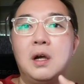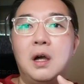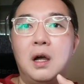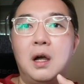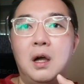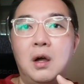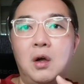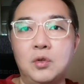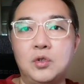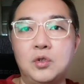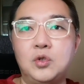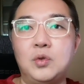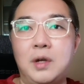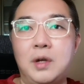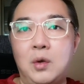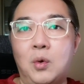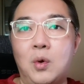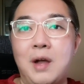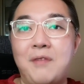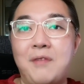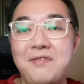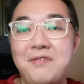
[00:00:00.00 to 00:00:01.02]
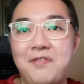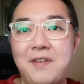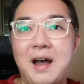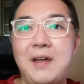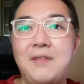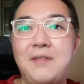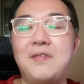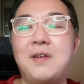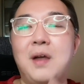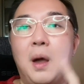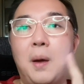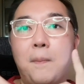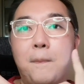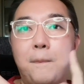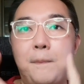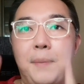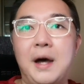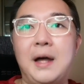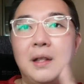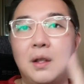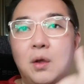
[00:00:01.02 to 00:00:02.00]
onto an OM5,
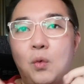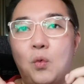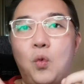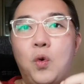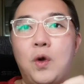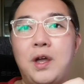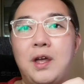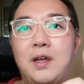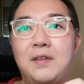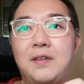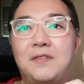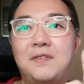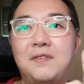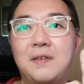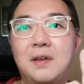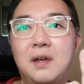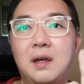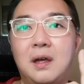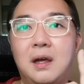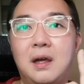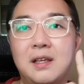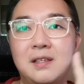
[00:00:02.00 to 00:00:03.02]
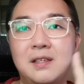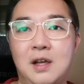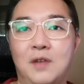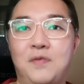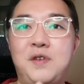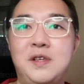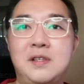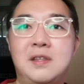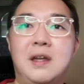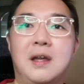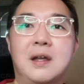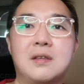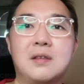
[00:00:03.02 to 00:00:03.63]
but with a selfie stick.